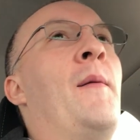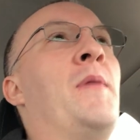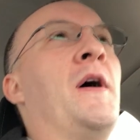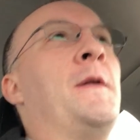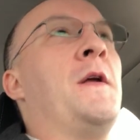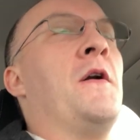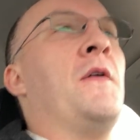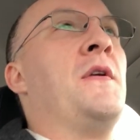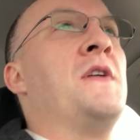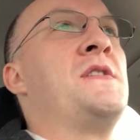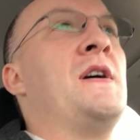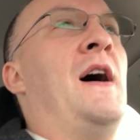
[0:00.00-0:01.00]
But,
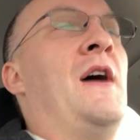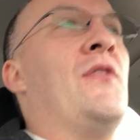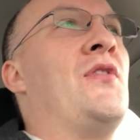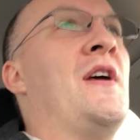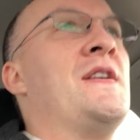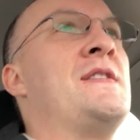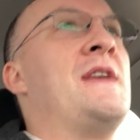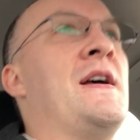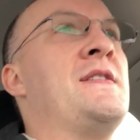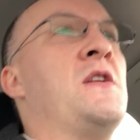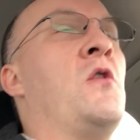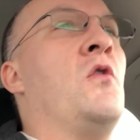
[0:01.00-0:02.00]
N'Zoth,
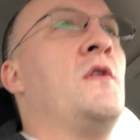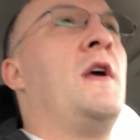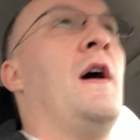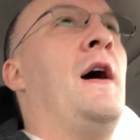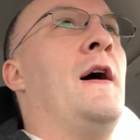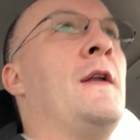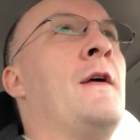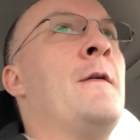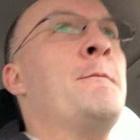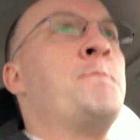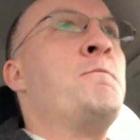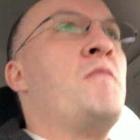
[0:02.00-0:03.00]
as an old god,
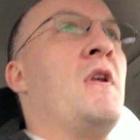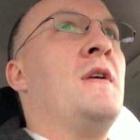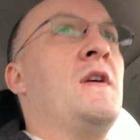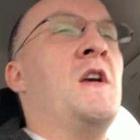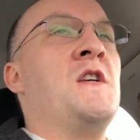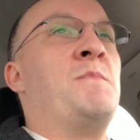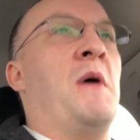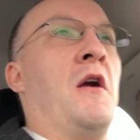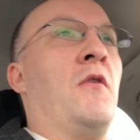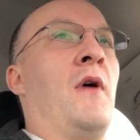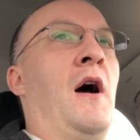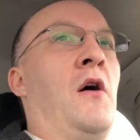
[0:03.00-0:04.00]
he's
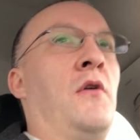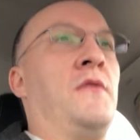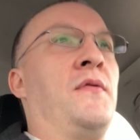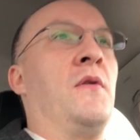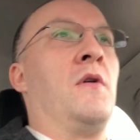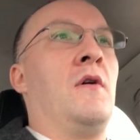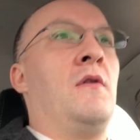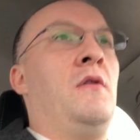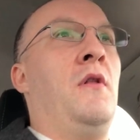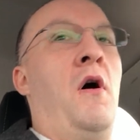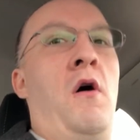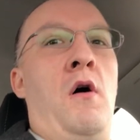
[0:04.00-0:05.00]
been around for a
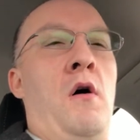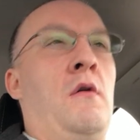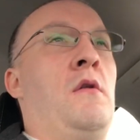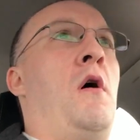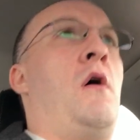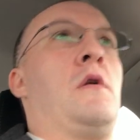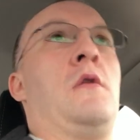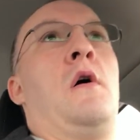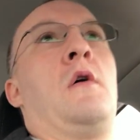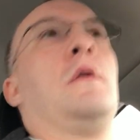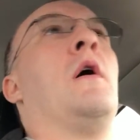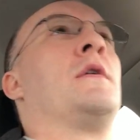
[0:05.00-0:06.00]
long, long,
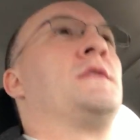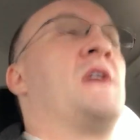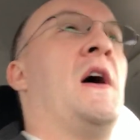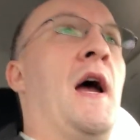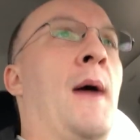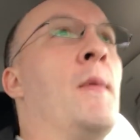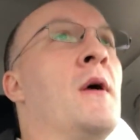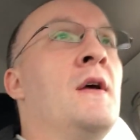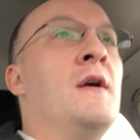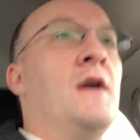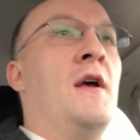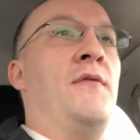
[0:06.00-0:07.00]
long, long time.
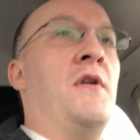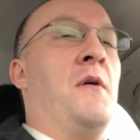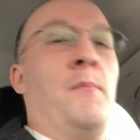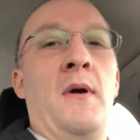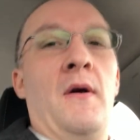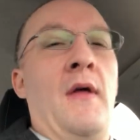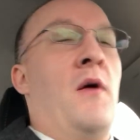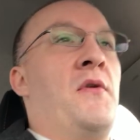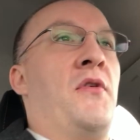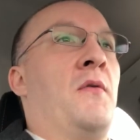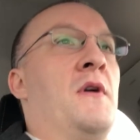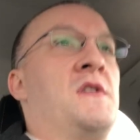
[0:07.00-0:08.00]
If you compare that
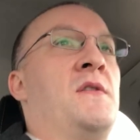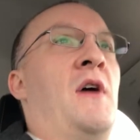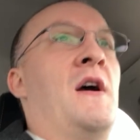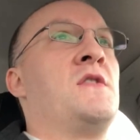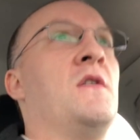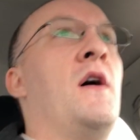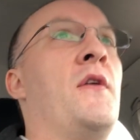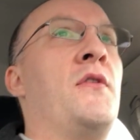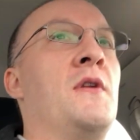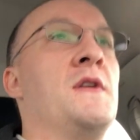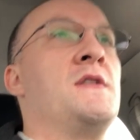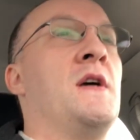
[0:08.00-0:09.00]
with the rest of Azeroth,
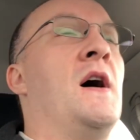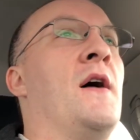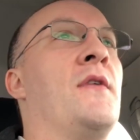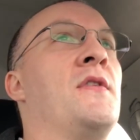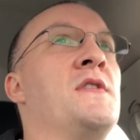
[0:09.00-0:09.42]
and N'Zoth